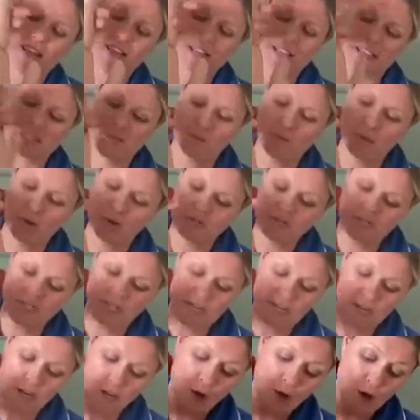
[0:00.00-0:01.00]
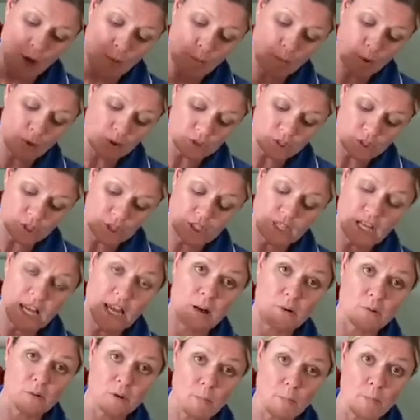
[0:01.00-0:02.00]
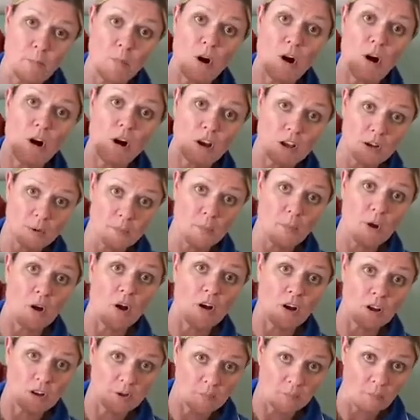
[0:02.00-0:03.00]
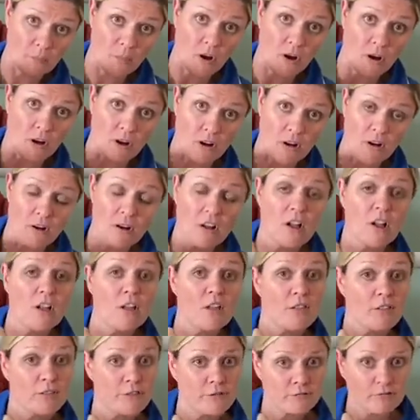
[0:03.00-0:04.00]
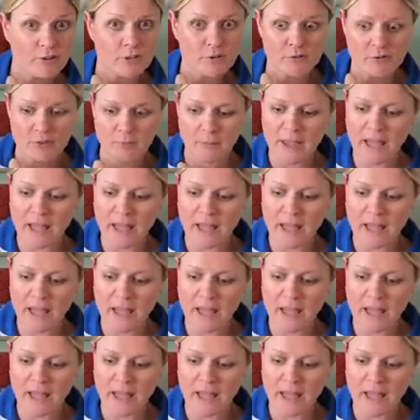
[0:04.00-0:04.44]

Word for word: and its body push down more and more and more through the